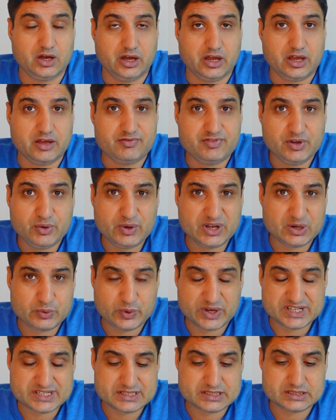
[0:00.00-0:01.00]
If you
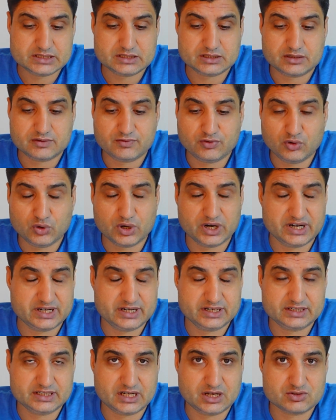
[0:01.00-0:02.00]
invest
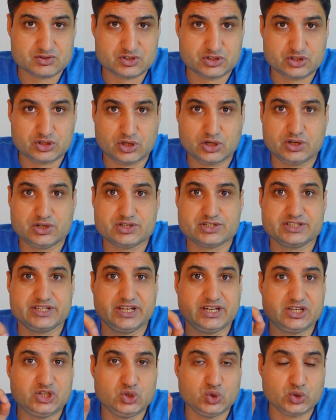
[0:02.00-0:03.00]
$400,000,
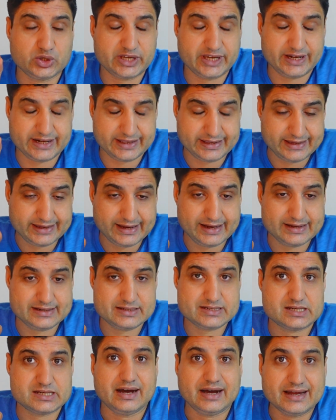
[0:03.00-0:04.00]
then you can get
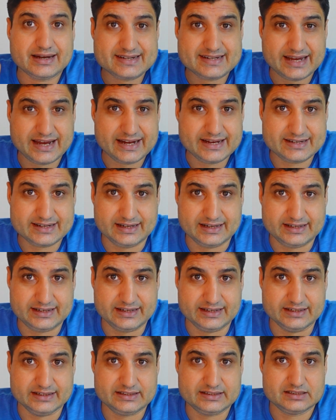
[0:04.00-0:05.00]
a title
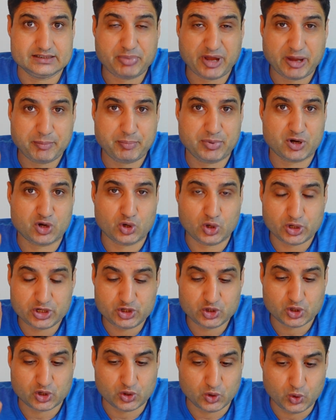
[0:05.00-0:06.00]
deed paper on
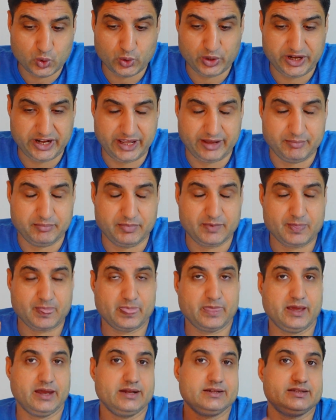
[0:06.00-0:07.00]
your own name.
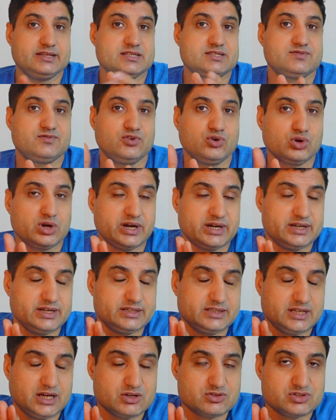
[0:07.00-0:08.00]
In this
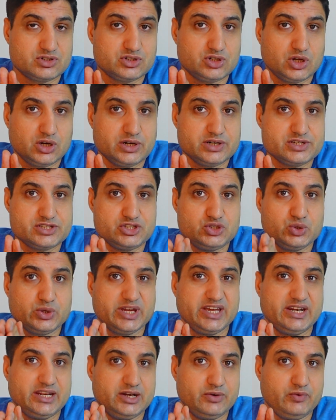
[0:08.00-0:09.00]
$400,000 you
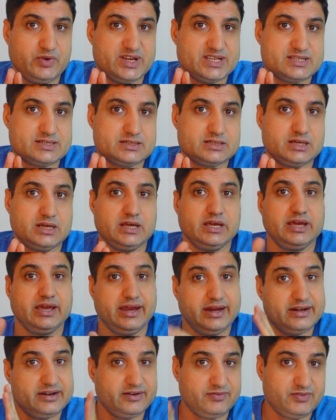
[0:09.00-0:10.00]
can invest
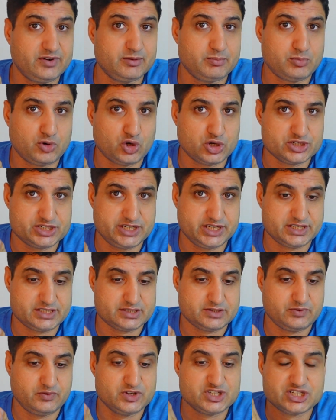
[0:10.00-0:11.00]
in different
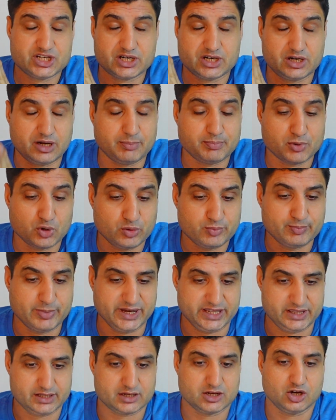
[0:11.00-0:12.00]
projects which are approved
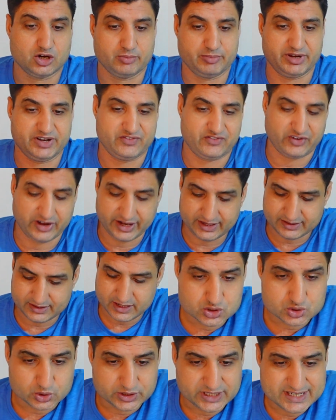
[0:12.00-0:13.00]
by the government, right?
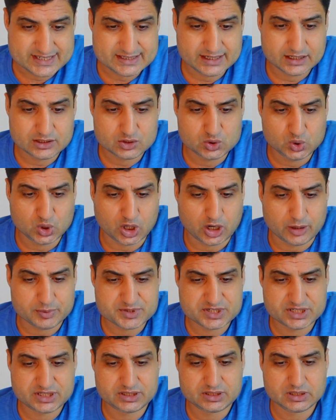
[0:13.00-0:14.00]
So these are two
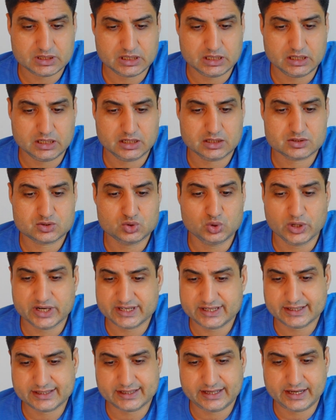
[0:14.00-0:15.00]
options,
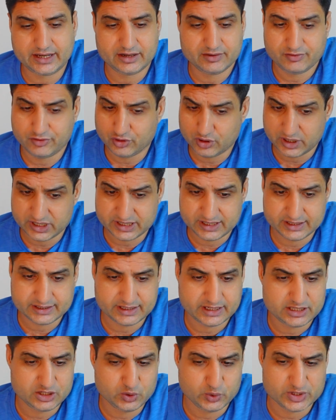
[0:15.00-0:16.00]
200k and
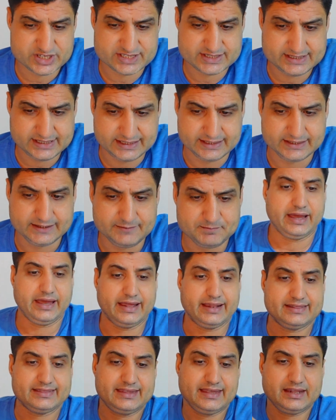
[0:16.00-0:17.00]
400k USD,
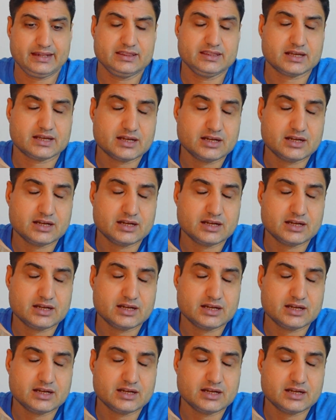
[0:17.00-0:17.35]
and then